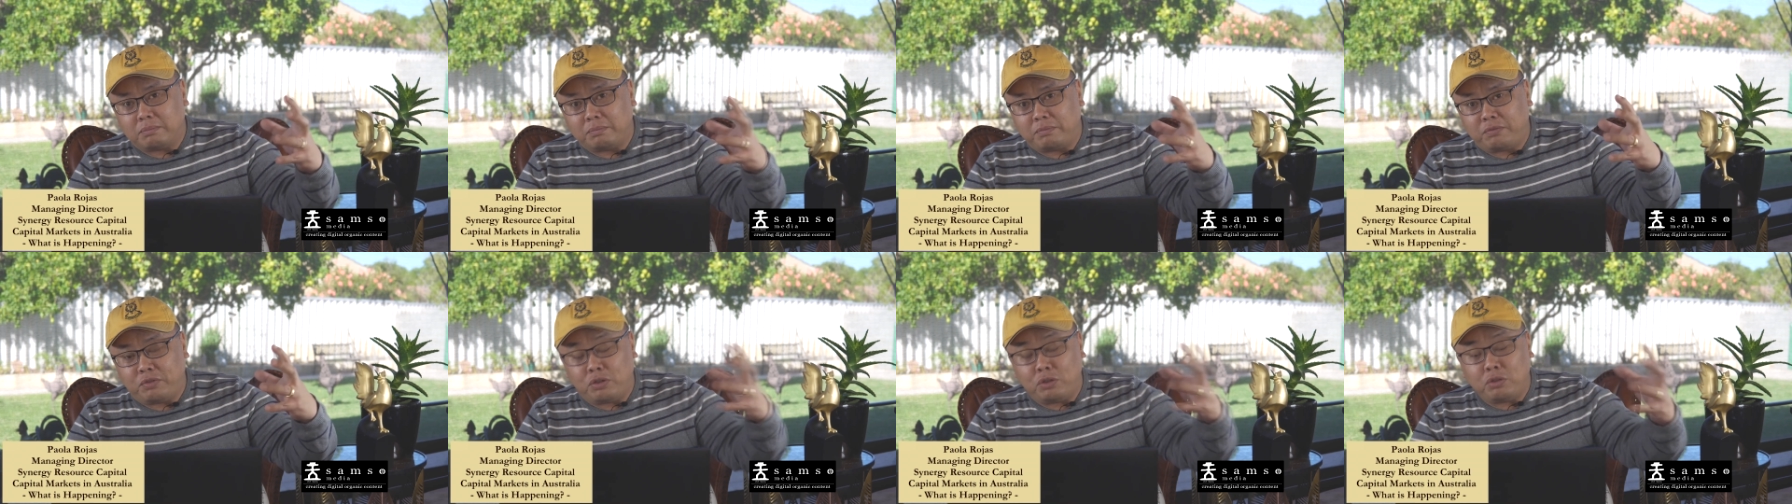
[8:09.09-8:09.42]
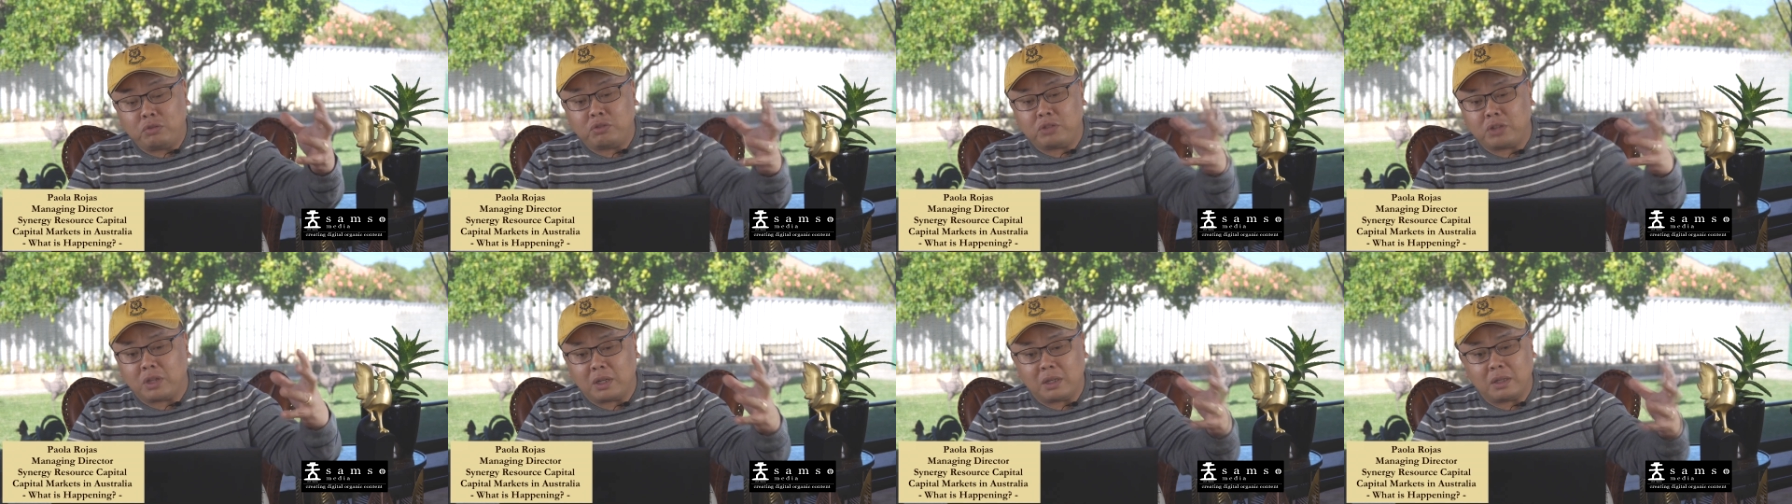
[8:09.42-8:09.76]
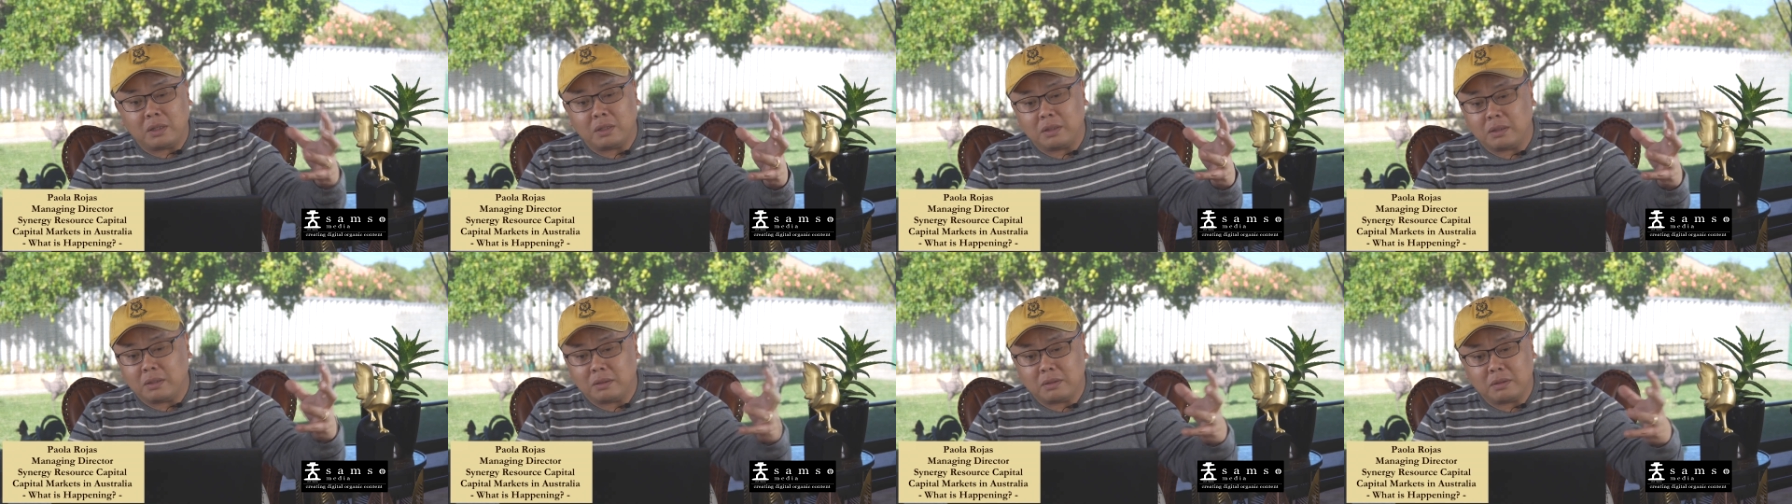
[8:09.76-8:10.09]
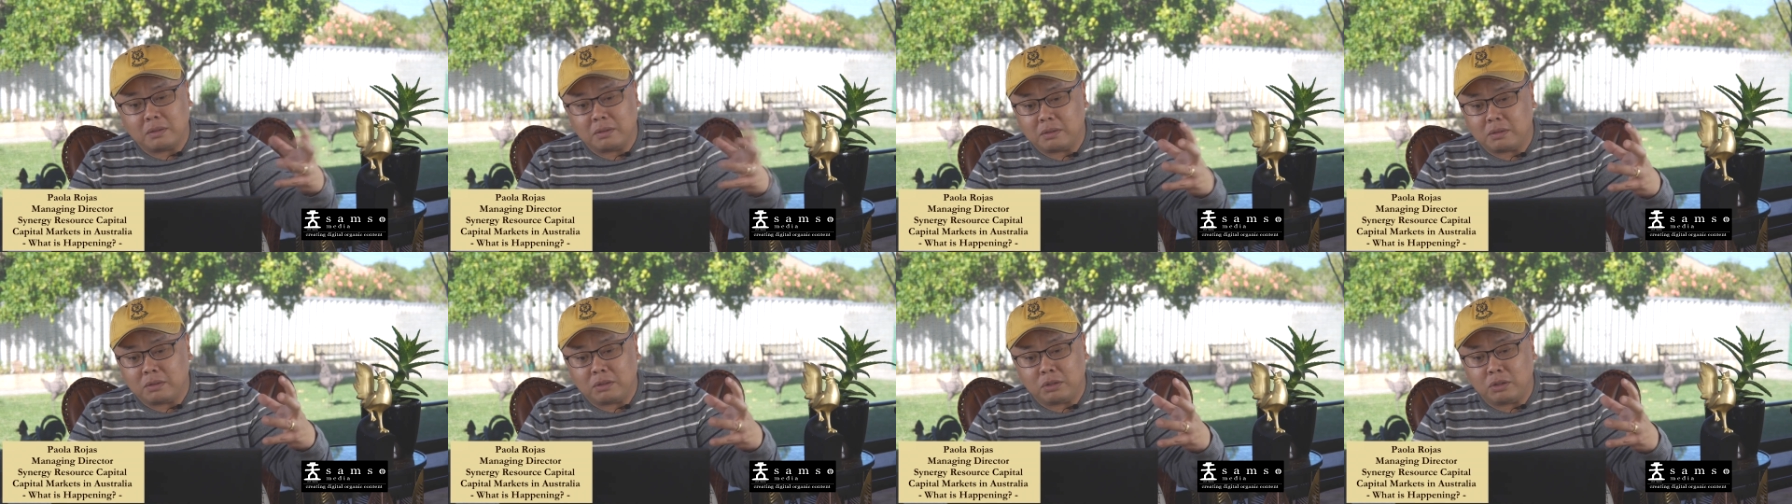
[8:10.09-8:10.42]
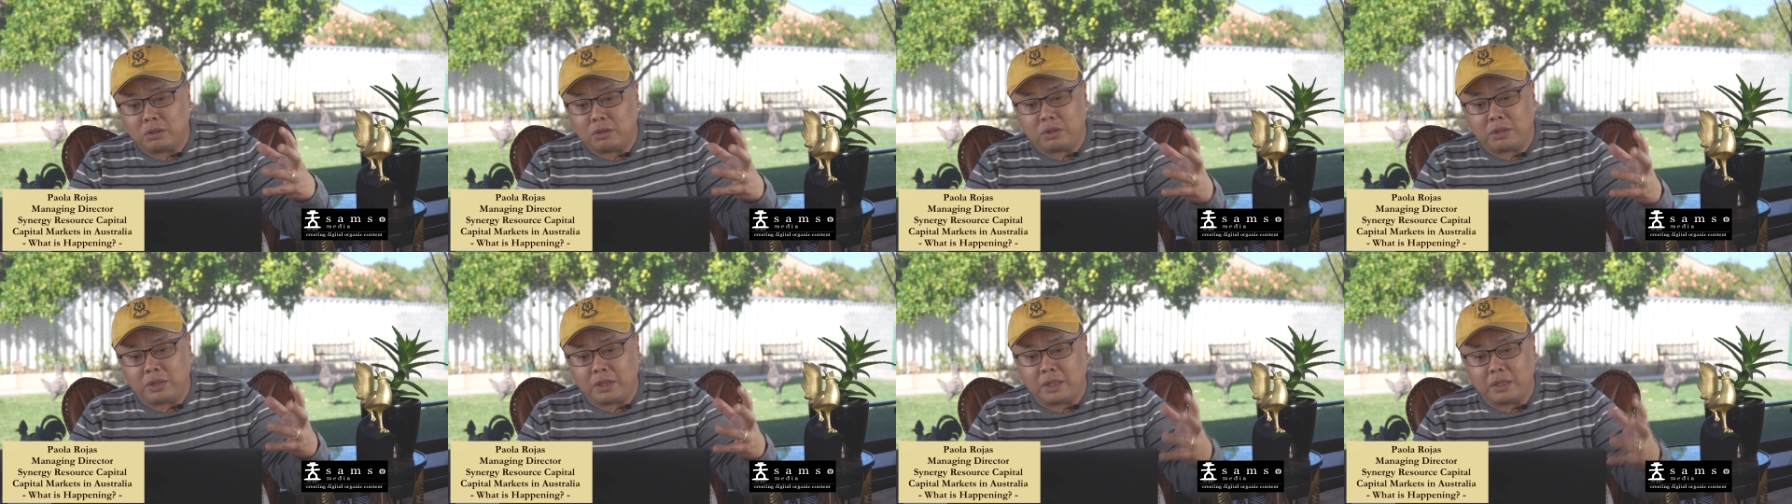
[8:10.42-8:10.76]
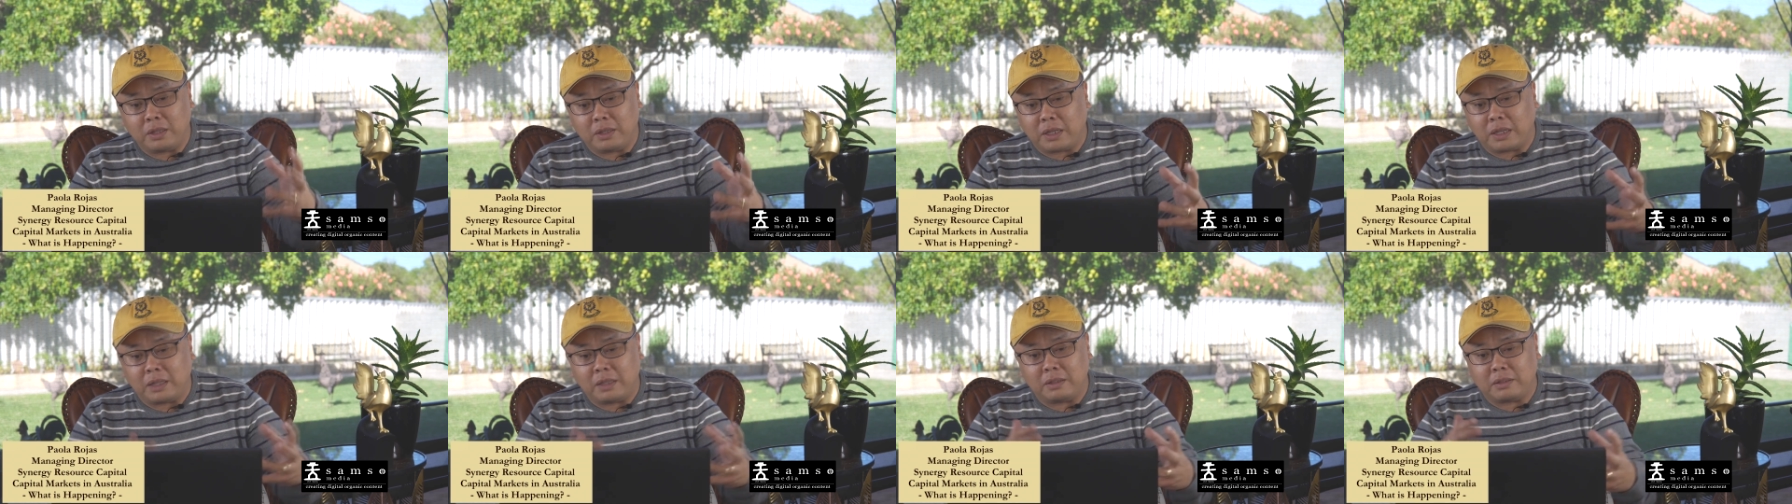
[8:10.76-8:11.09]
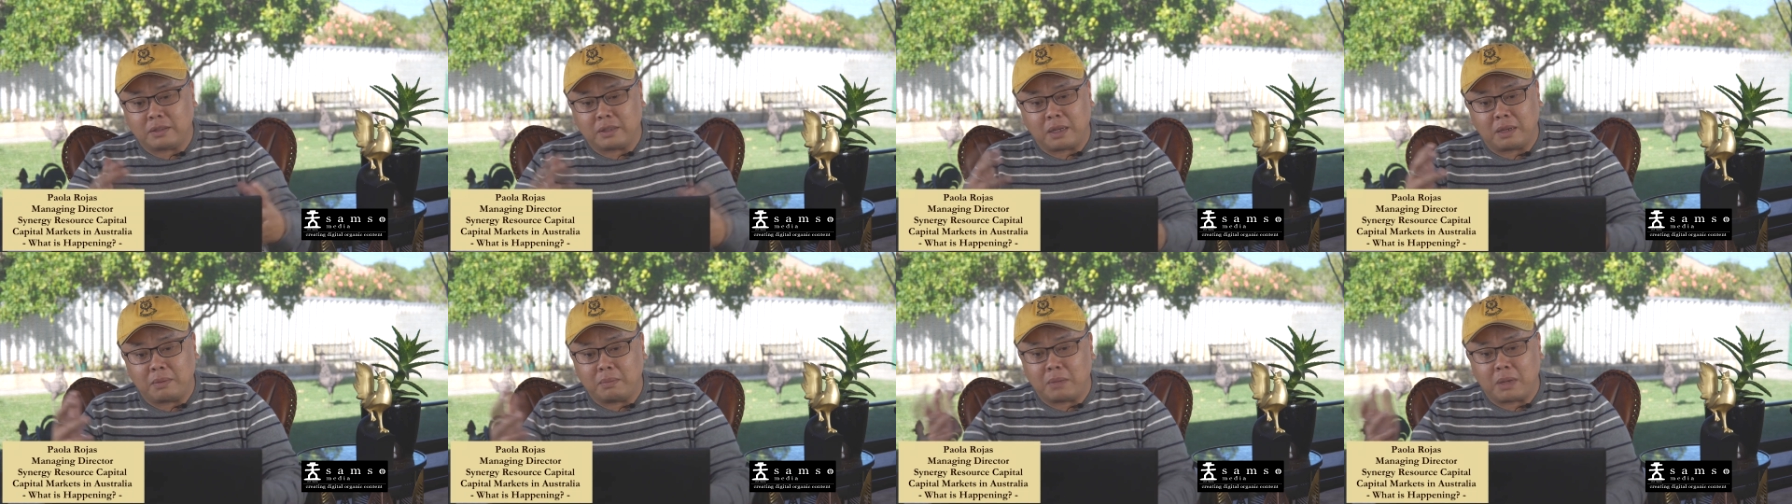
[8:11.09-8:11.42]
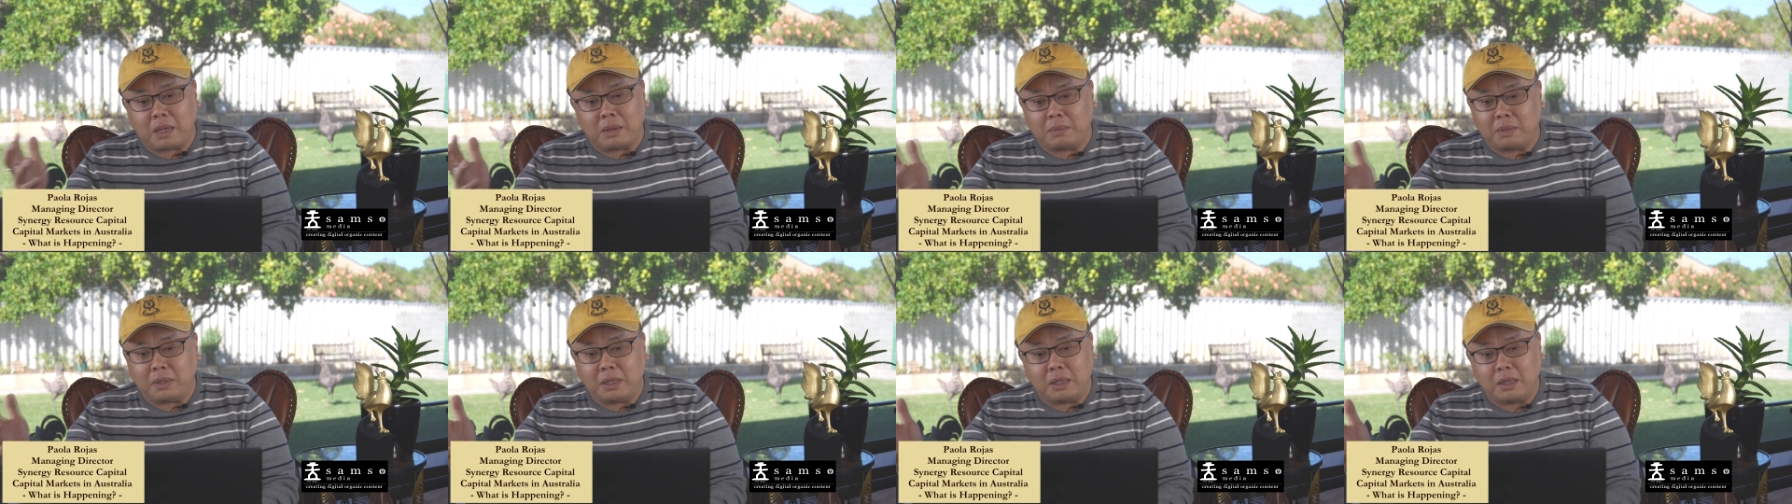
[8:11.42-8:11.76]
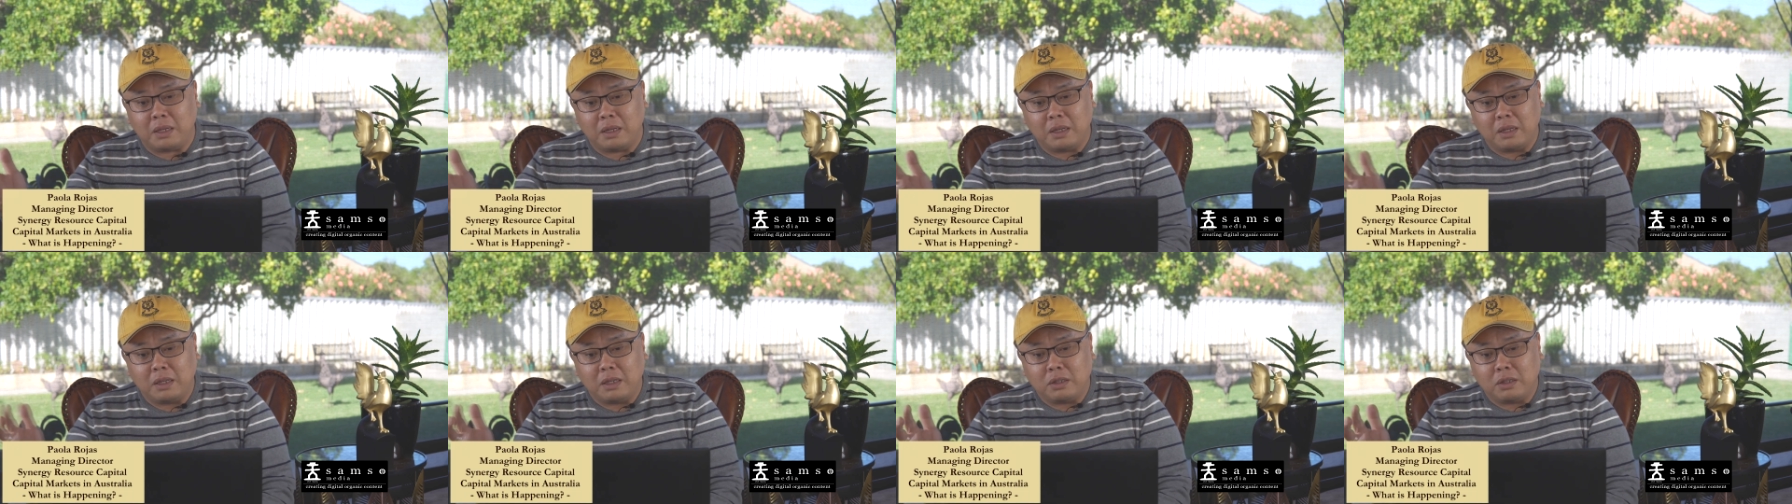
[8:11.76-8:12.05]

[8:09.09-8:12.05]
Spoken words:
future, do you think, than say maybe